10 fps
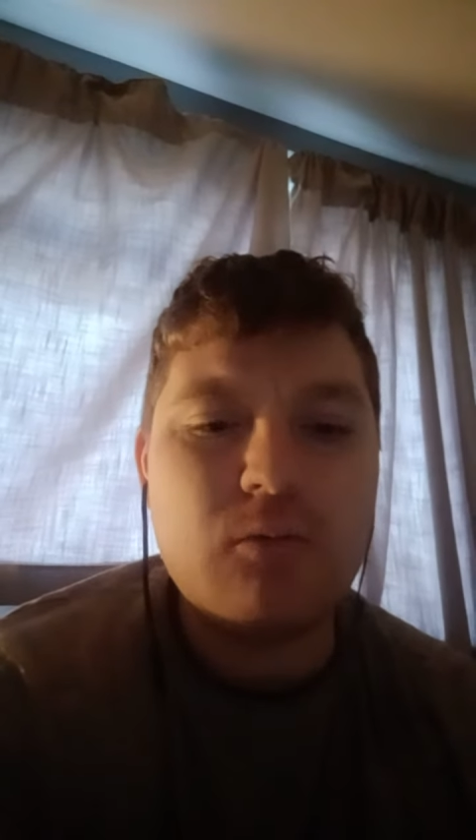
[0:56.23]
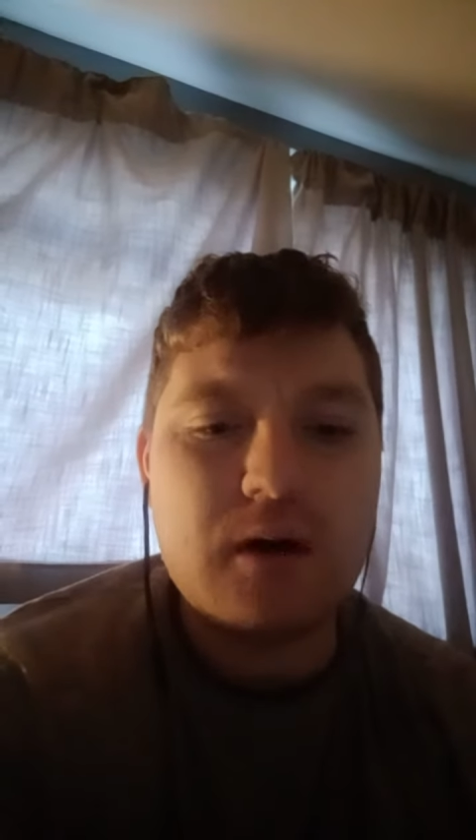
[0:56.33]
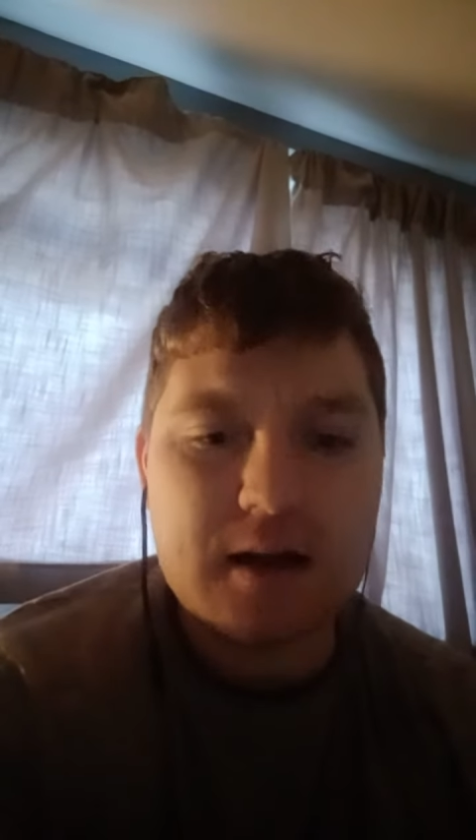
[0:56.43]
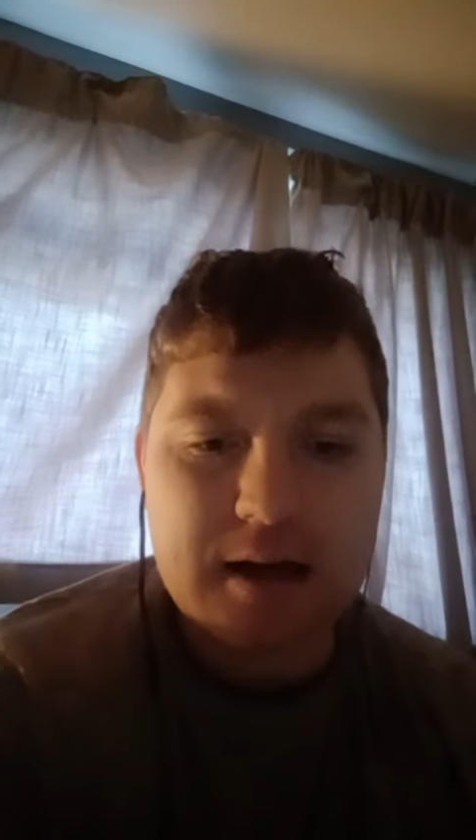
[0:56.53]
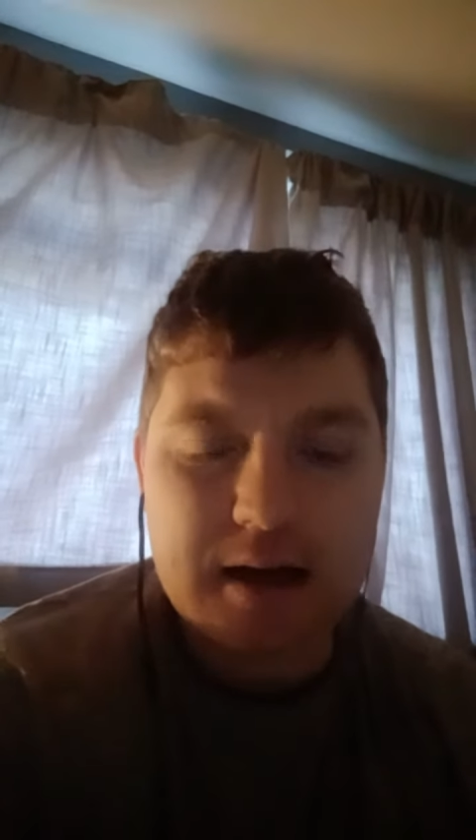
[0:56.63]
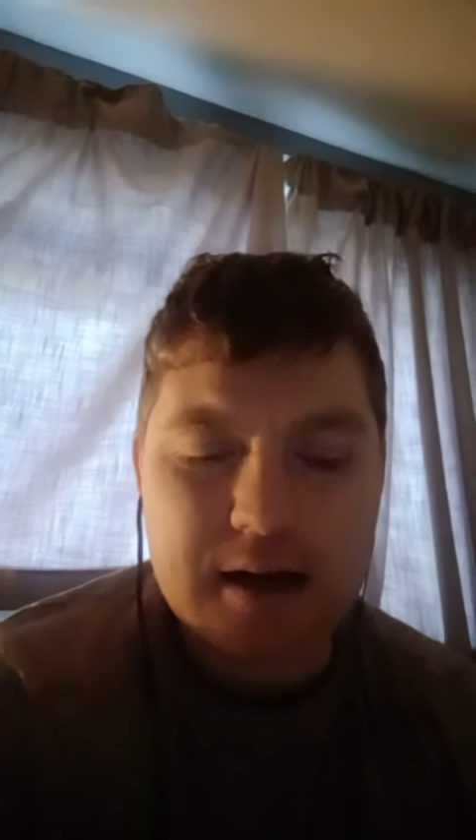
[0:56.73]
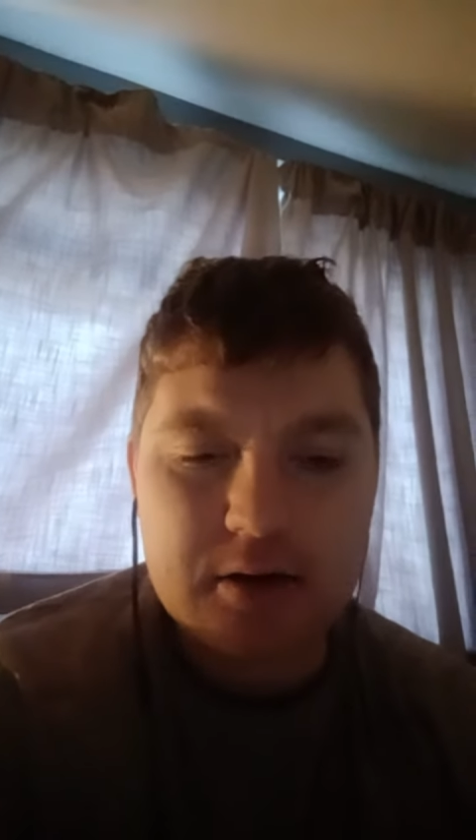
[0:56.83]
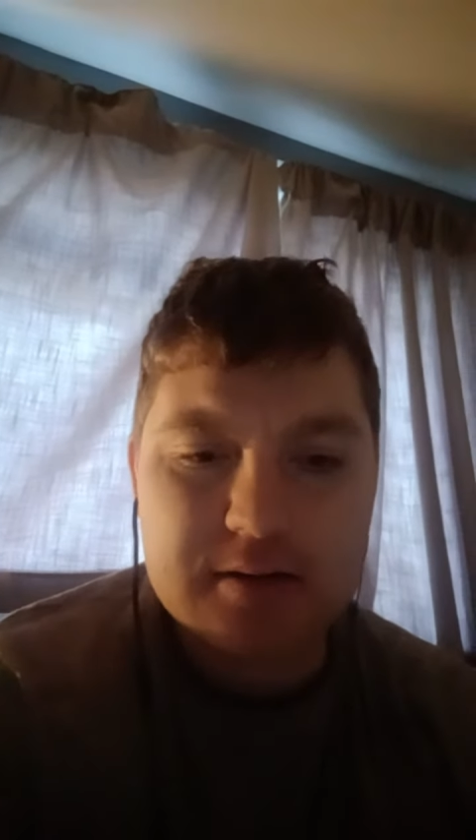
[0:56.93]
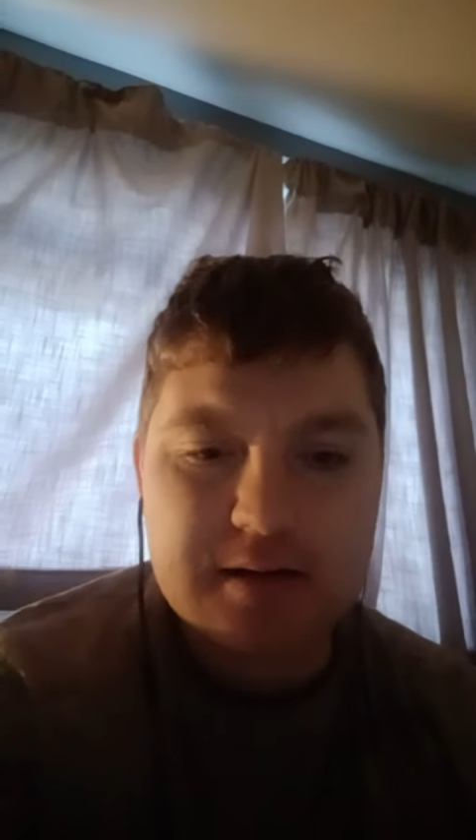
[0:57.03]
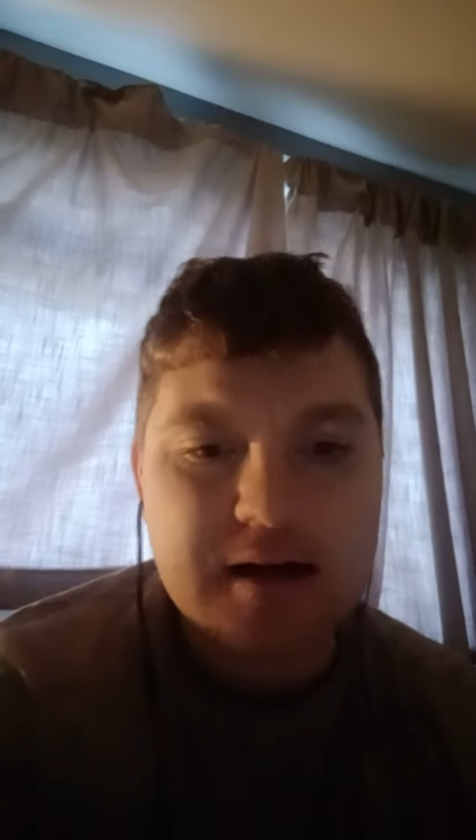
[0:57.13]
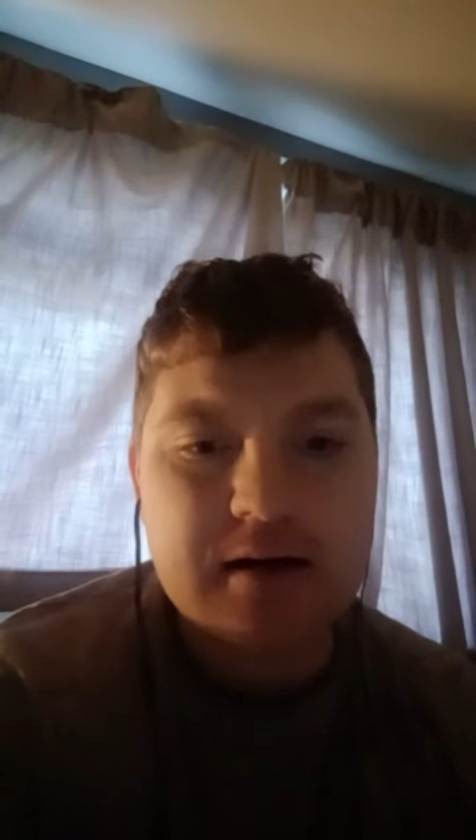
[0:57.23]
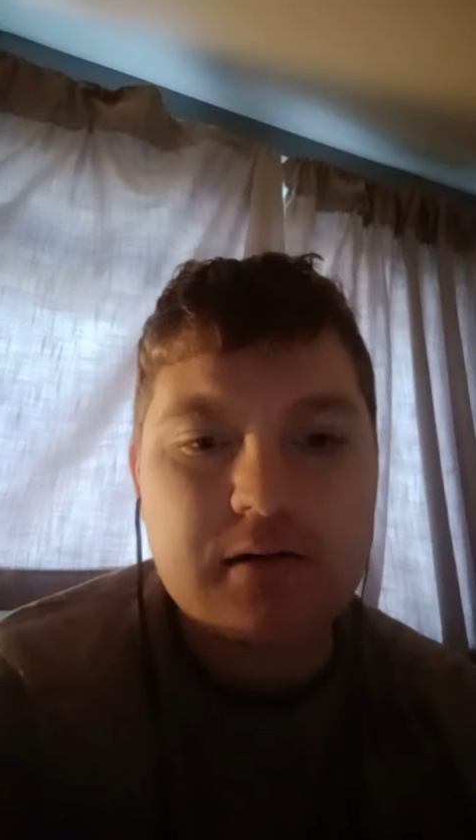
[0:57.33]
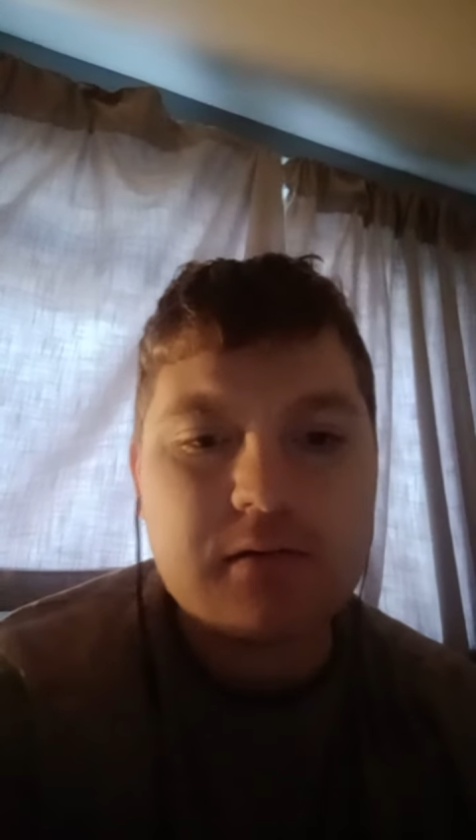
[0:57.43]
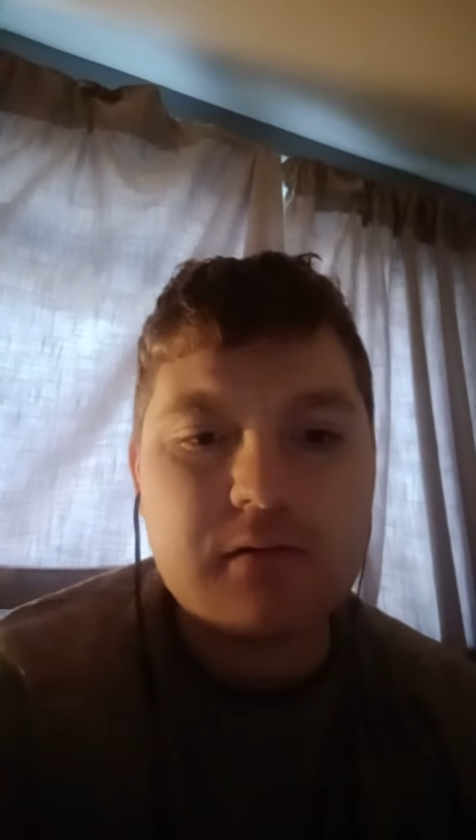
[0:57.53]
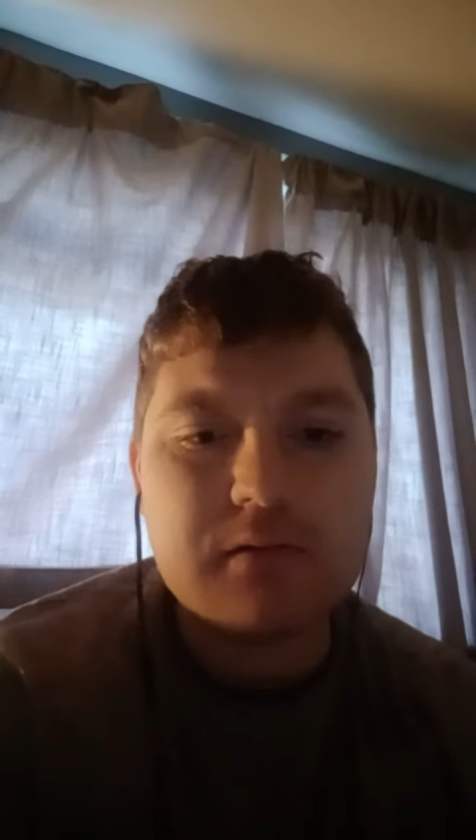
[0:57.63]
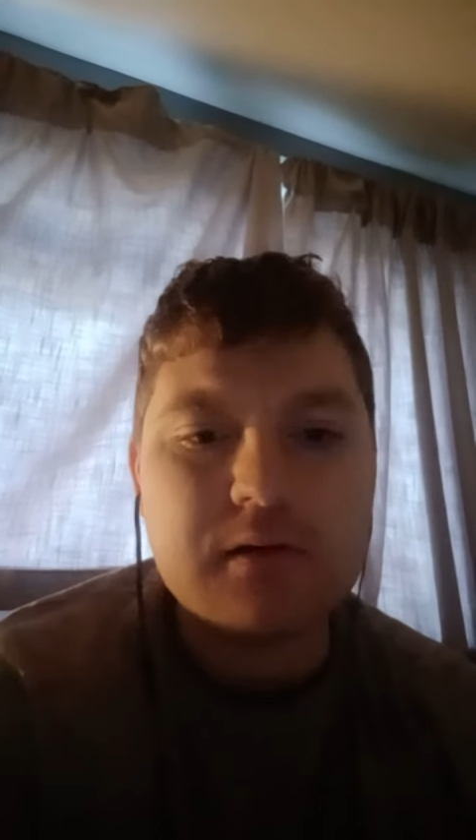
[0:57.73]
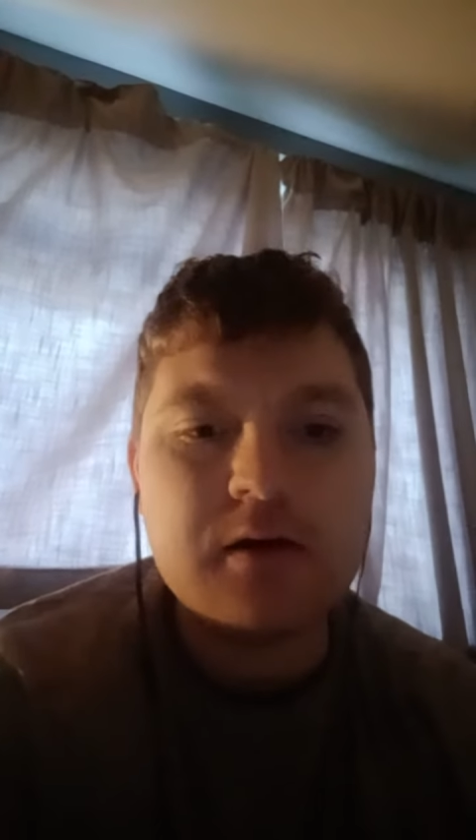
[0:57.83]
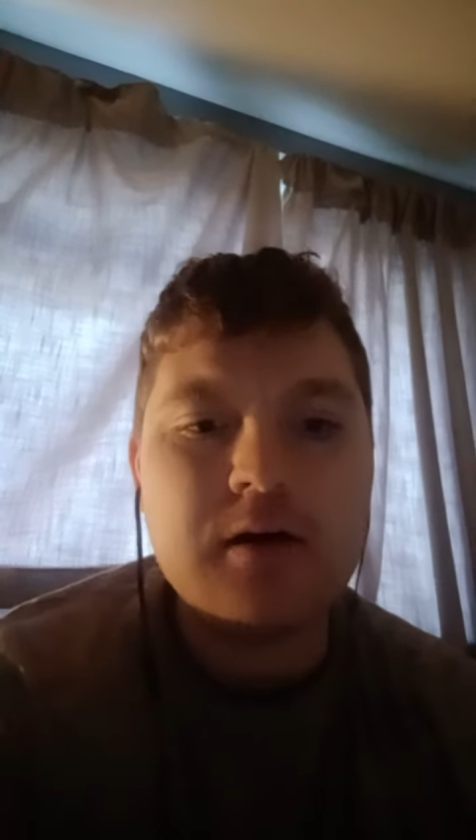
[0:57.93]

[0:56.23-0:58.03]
When I look down